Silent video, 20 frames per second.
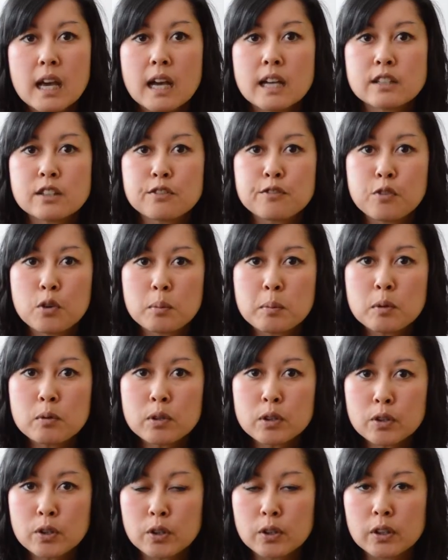As a former
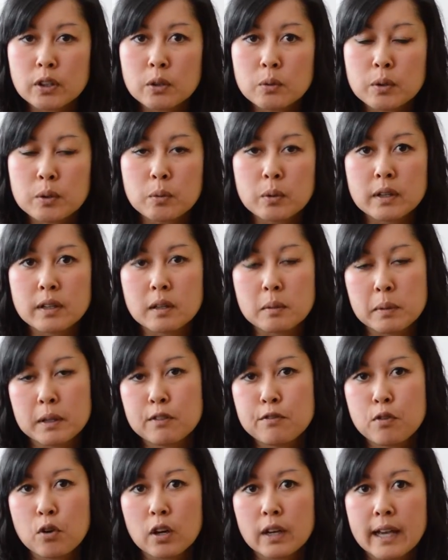recruiter with one of the big
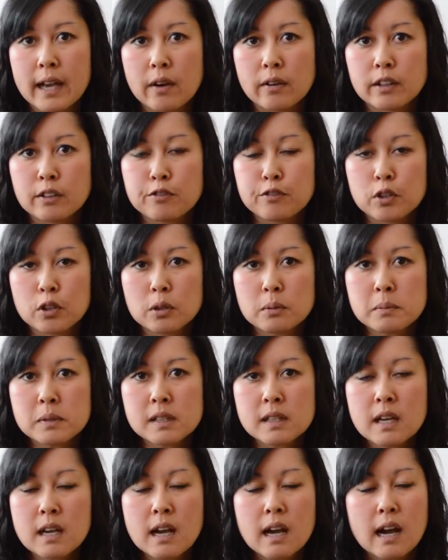four accounting firms,
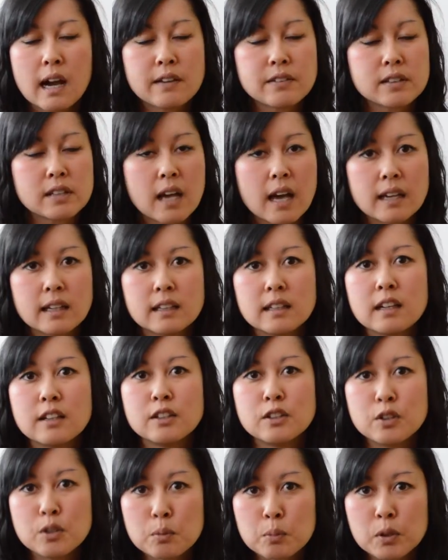I've sat in
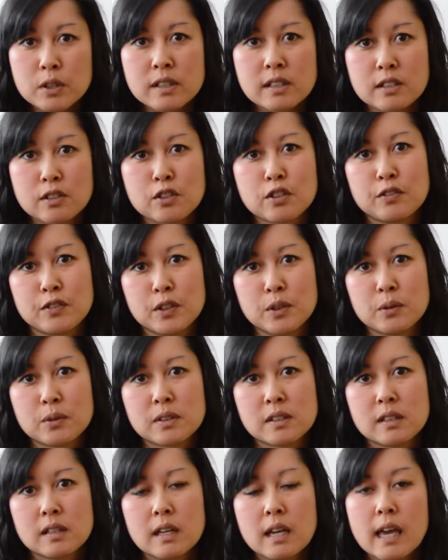on numerous
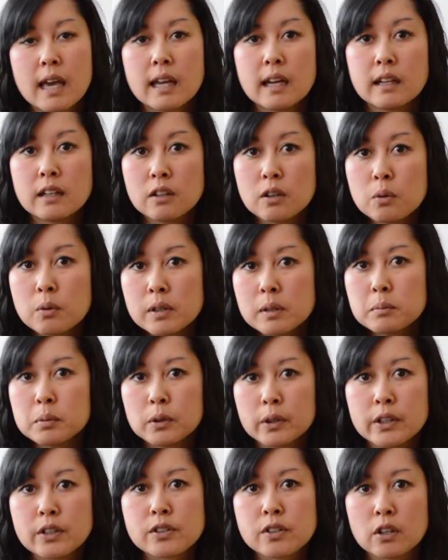interviews, and I know what
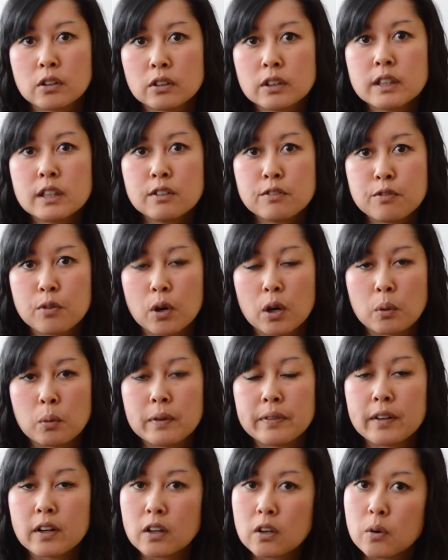employers are looking for
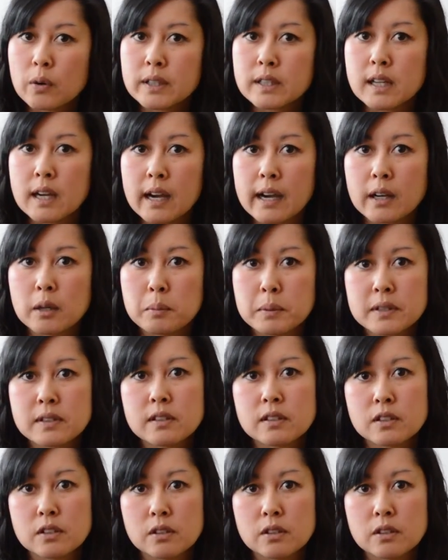when they're going to hire business